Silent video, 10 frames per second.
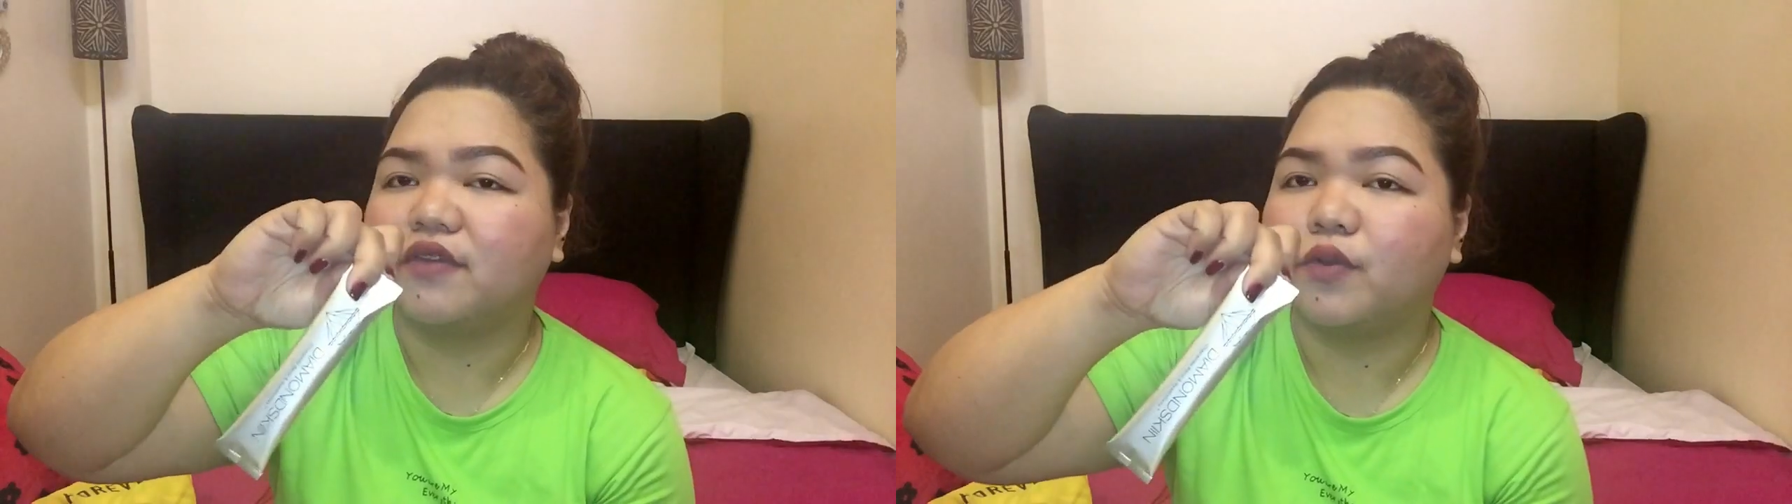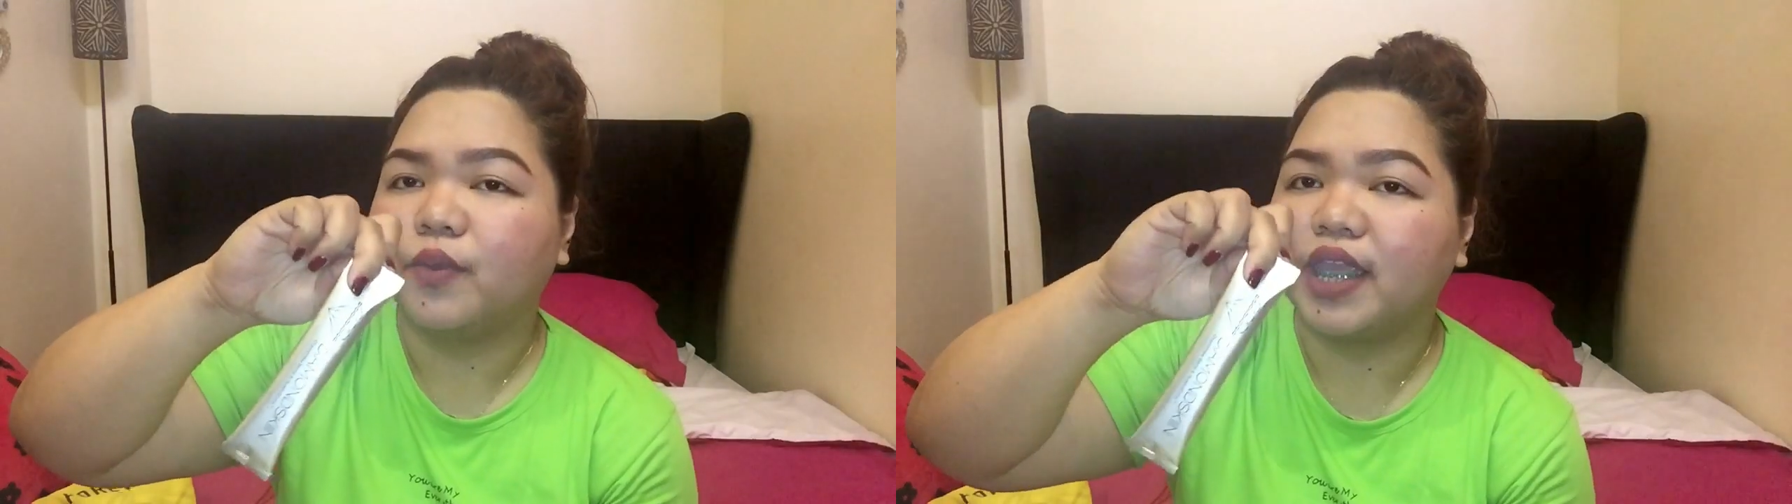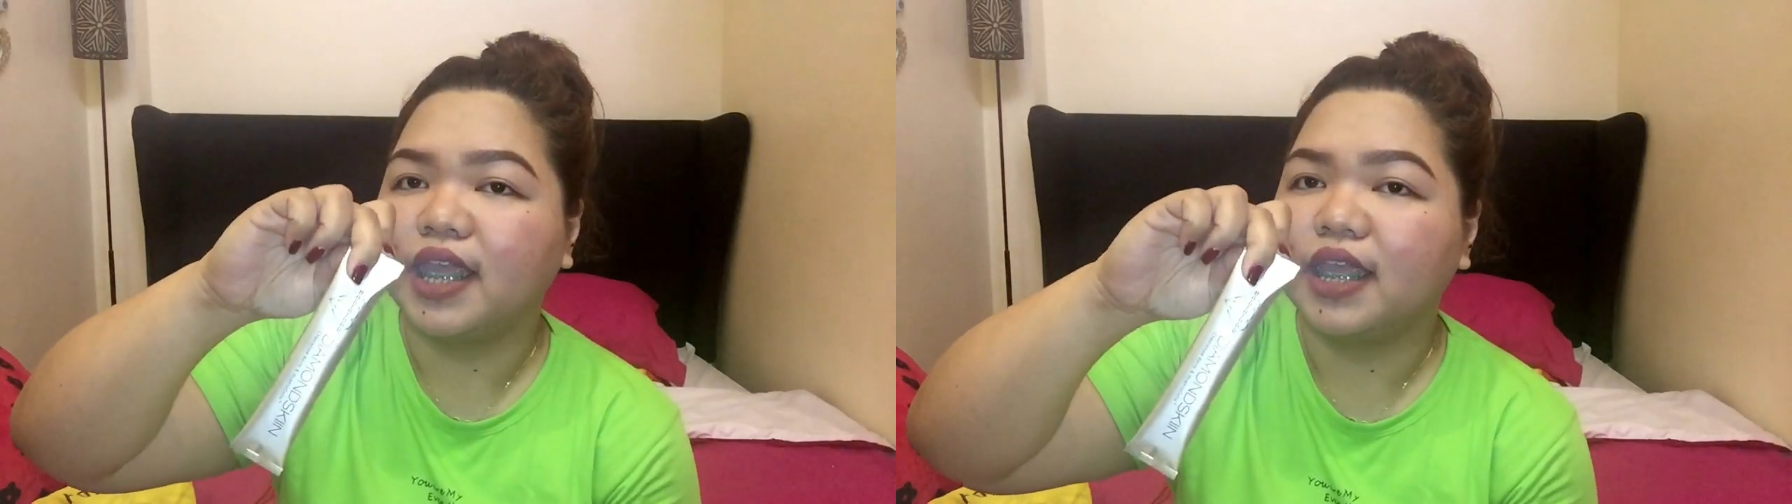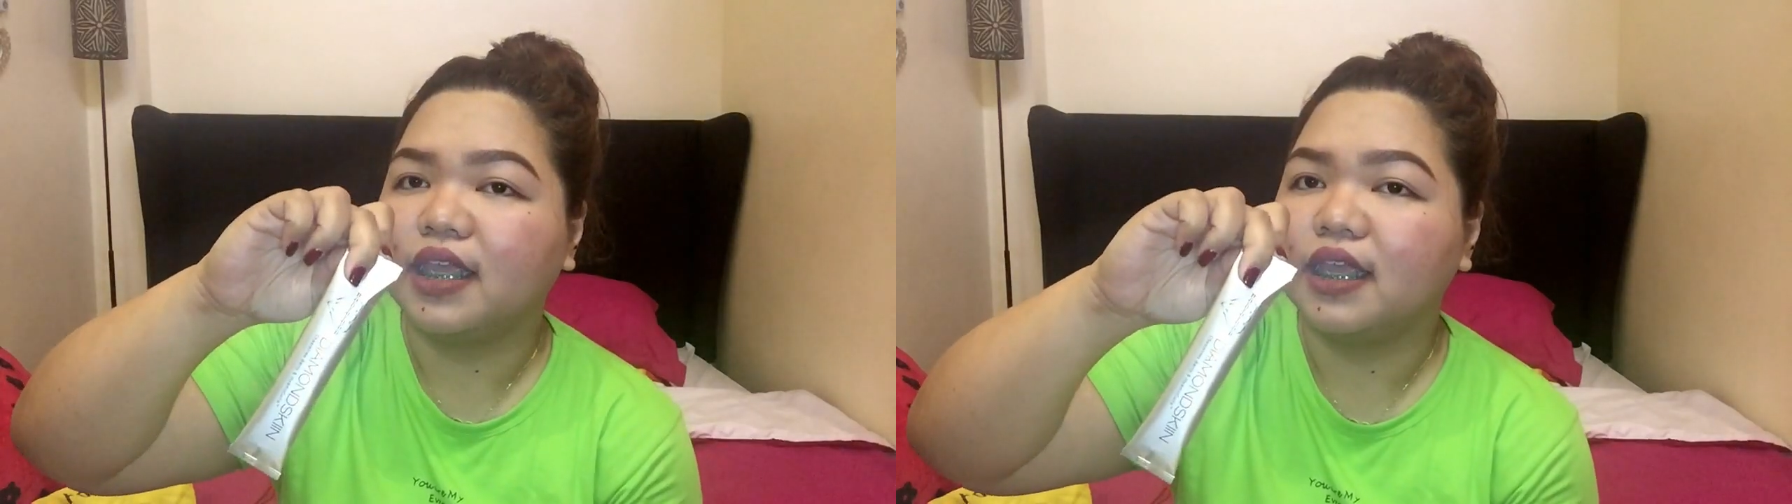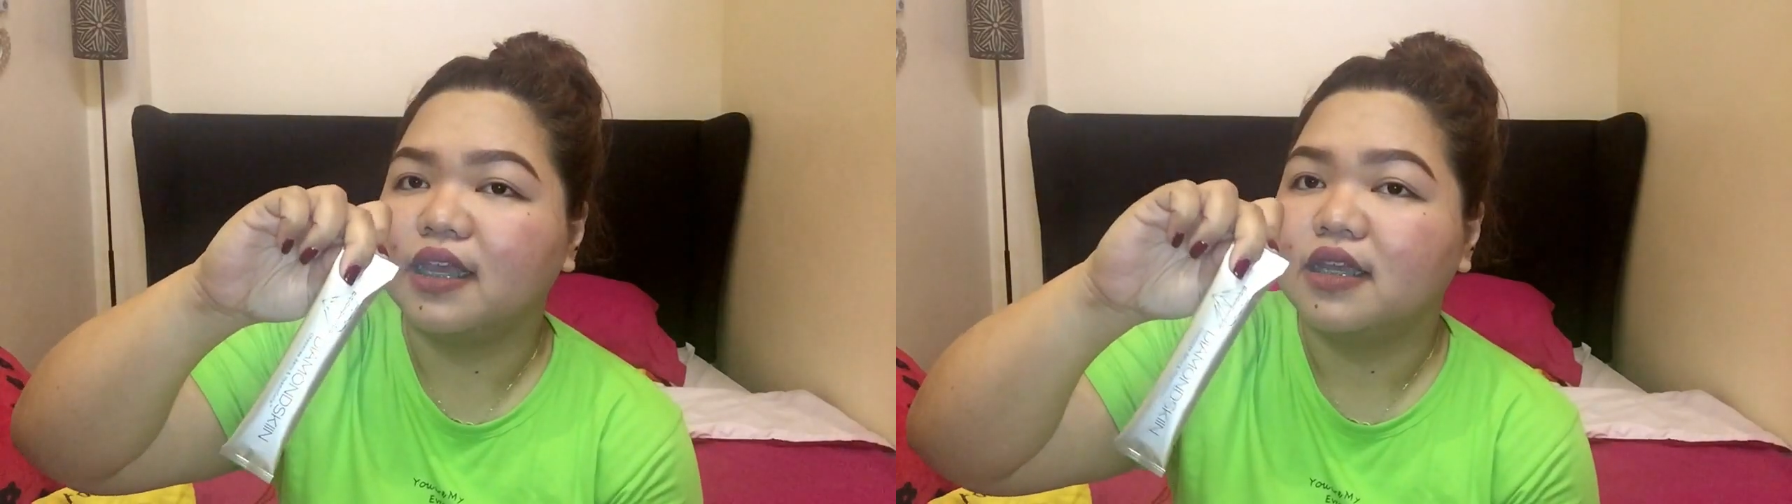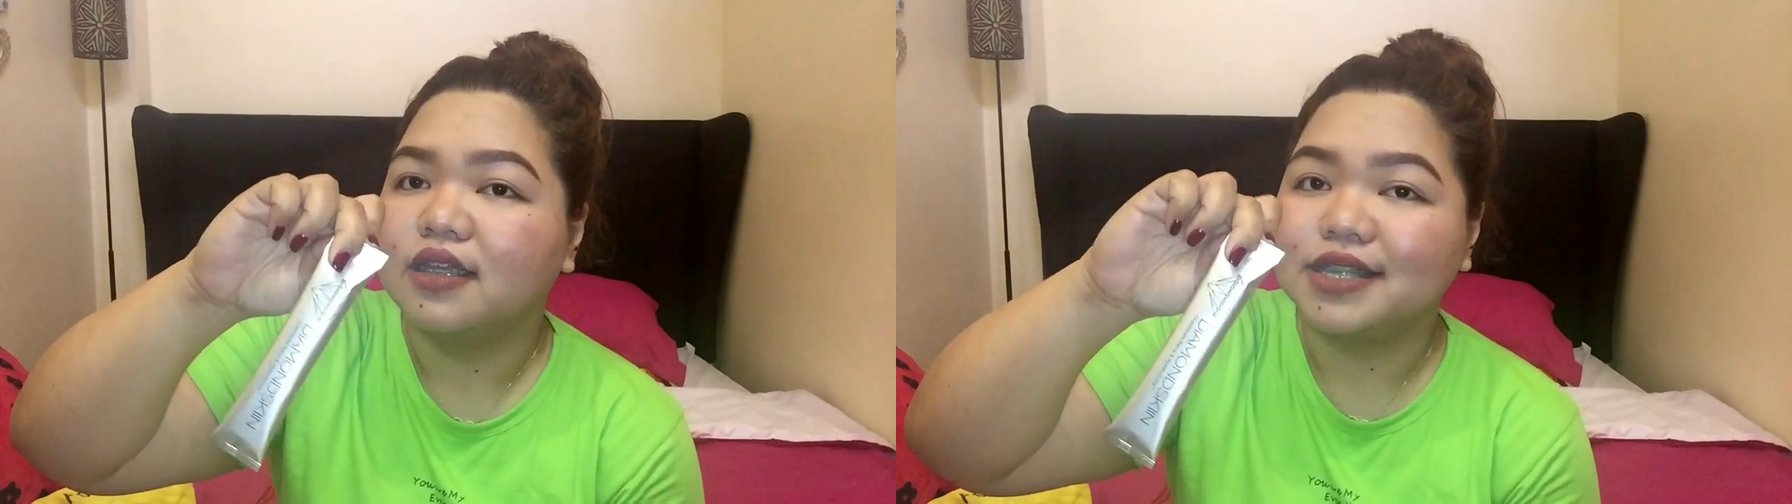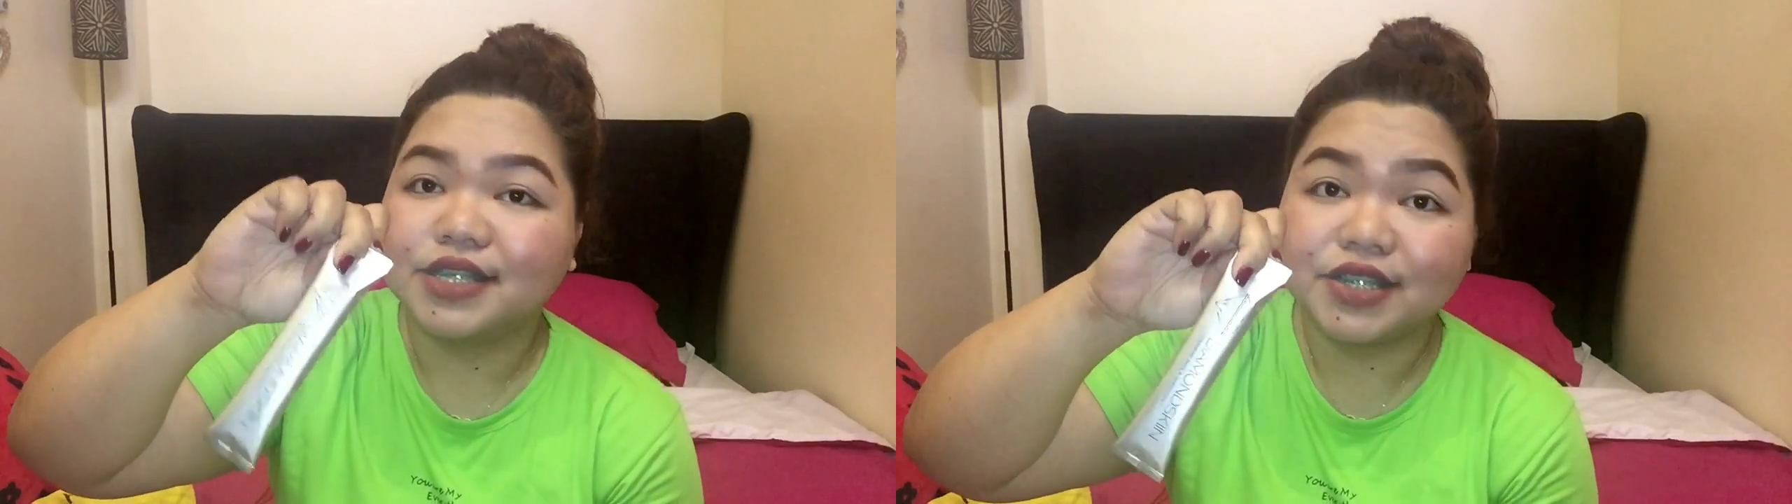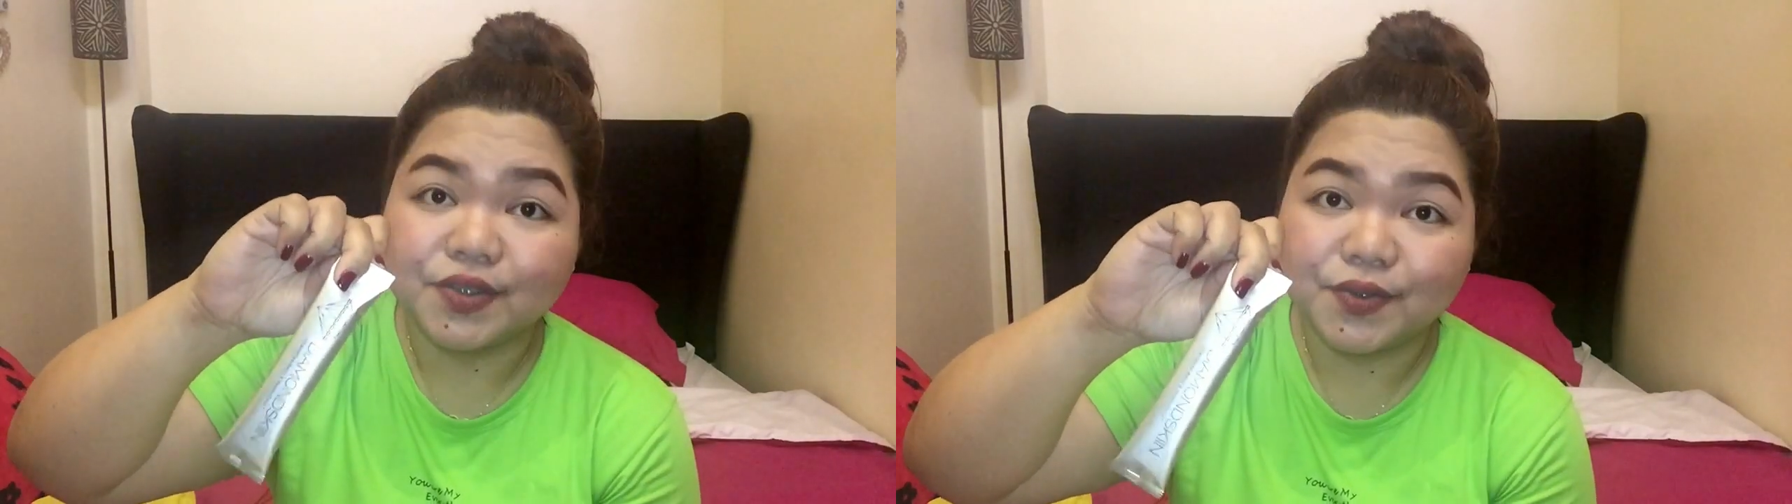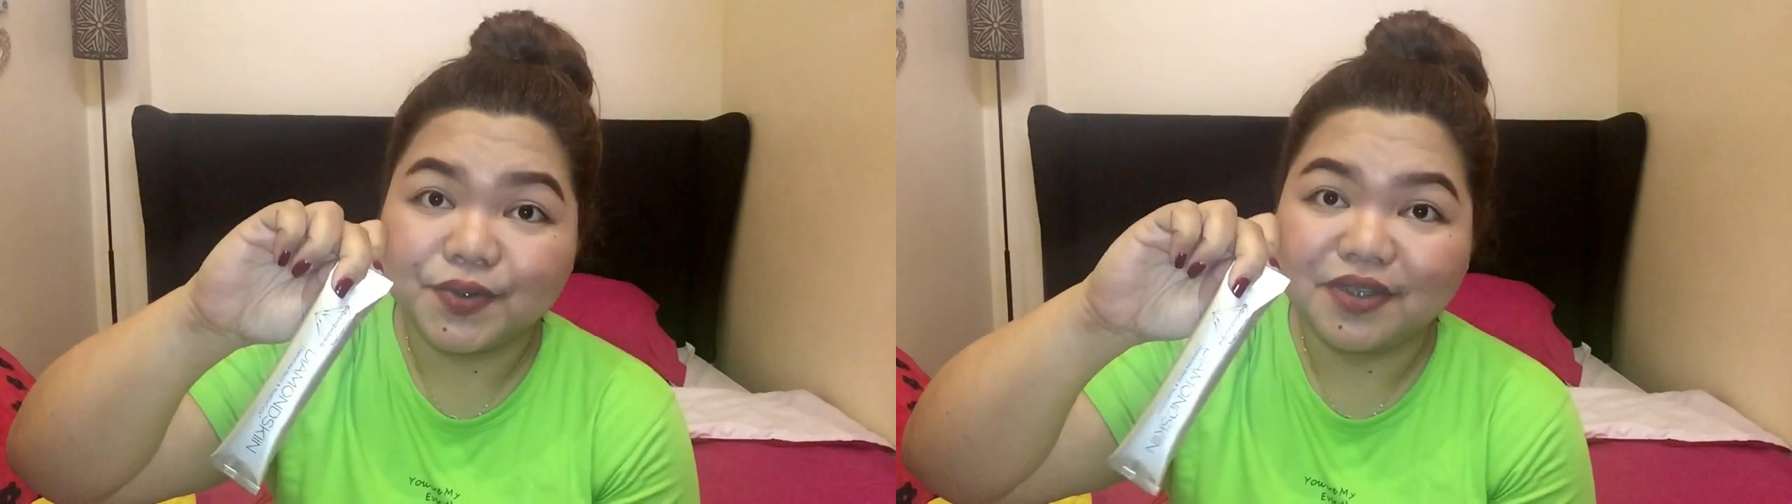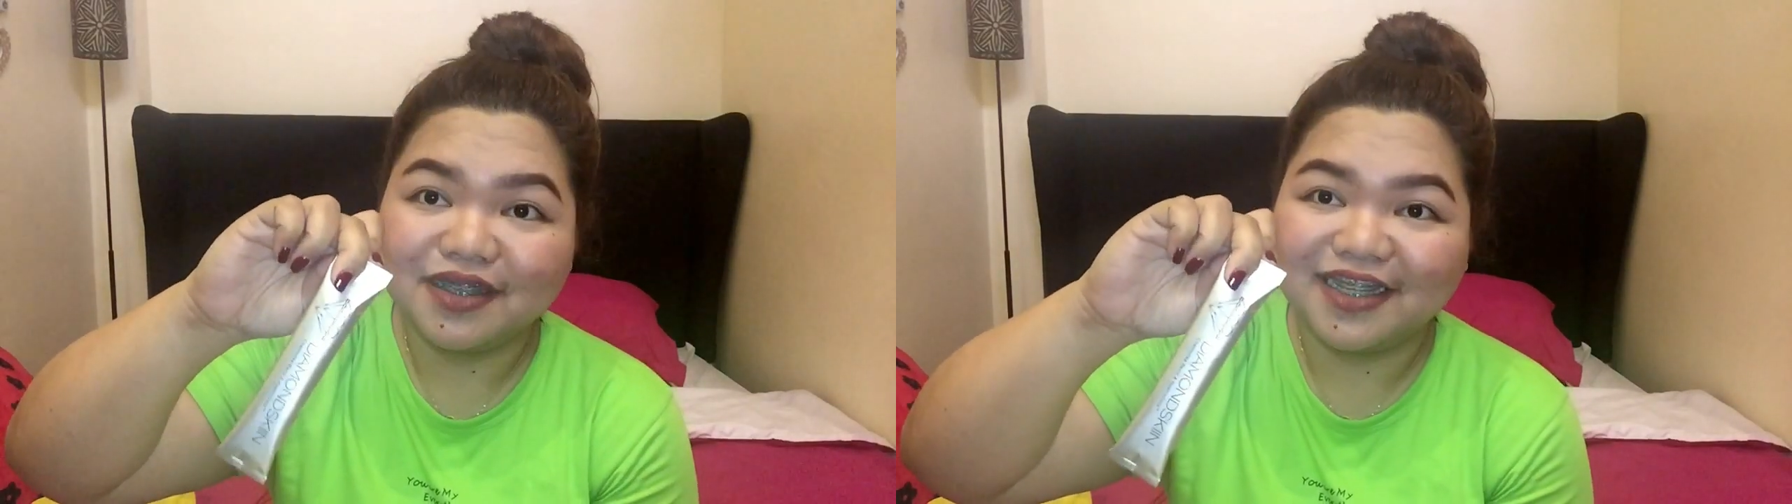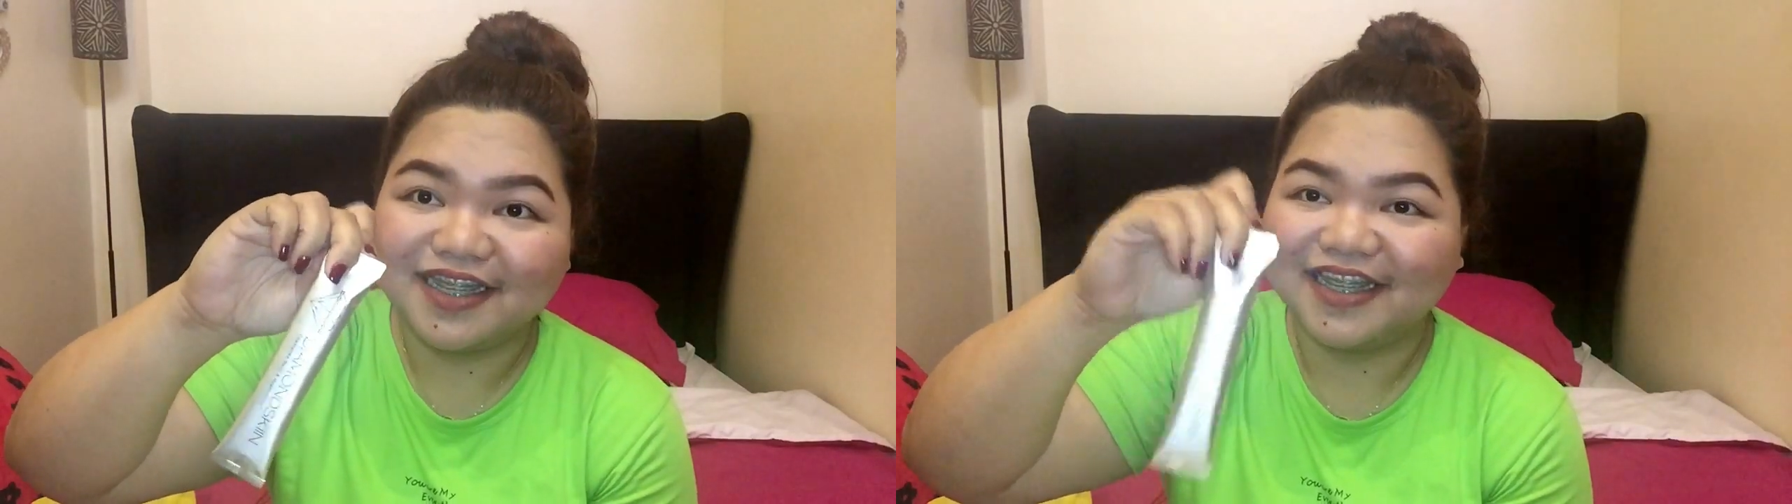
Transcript: giveaway soon.